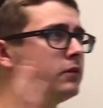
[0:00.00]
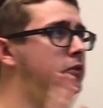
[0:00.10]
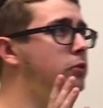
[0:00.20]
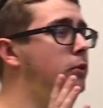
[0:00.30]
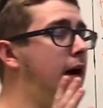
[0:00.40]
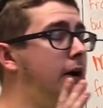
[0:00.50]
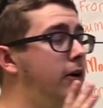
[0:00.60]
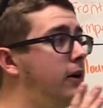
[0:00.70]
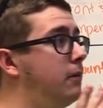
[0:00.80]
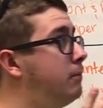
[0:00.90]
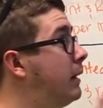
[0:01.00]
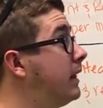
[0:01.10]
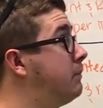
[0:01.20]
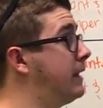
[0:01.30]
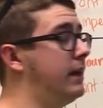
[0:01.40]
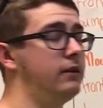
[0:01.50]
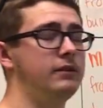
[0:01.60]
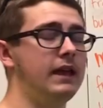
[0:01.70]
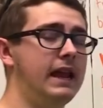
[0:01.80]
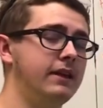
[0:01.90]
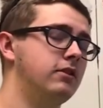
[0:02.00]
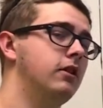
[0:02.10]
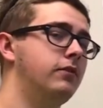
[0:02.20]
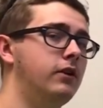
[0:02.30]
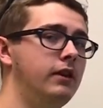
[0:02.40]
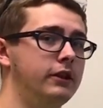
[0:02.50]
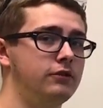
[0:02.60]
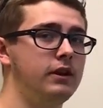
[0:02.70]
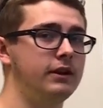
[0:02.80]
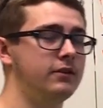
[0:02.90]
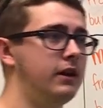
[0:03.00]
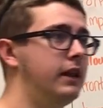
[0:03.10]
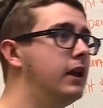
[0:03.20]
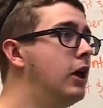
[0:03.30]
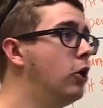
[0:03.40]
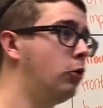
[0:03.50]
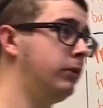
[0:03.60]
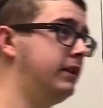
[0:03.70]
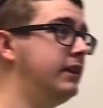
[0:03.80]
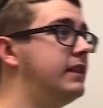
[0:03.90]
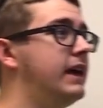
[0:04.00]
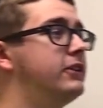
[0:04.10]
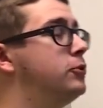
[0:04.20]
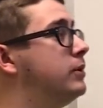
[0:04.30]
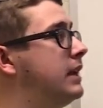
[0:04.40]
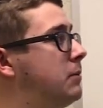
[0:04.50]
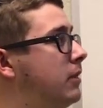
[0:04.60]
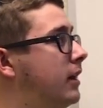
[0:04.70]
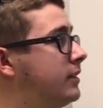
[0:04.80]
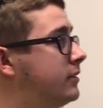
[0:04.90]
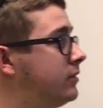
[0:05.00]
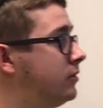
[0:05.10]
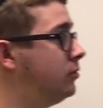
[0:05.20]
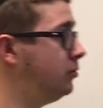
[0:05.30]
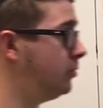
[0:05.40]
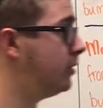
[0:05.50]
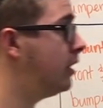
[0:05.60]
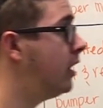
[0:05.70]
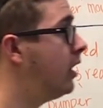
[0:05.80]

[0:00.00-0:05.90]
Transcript: to our belly pan that has all of our electronics on it. We did that to enable us to